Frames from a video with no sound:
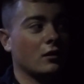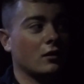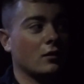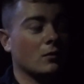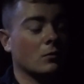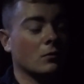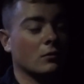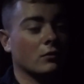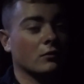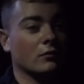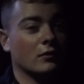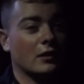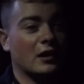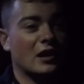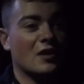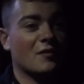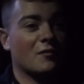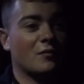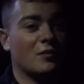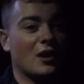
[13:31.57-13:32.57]
Well, I
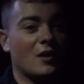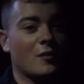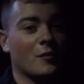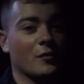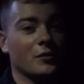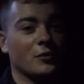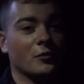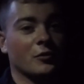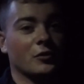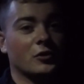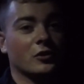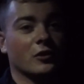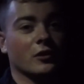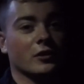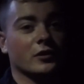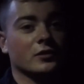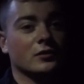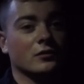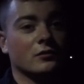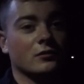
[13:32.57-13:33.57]
have a problem with newer
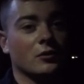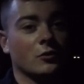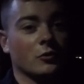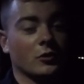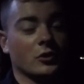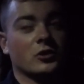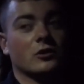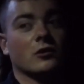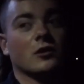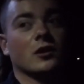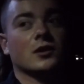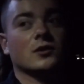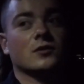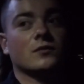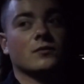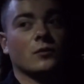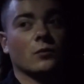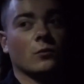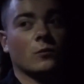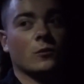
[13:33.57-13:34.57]
trucks. Newer trucks, for
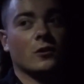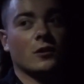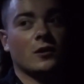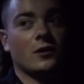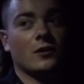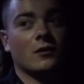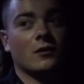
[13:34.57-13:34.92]
one,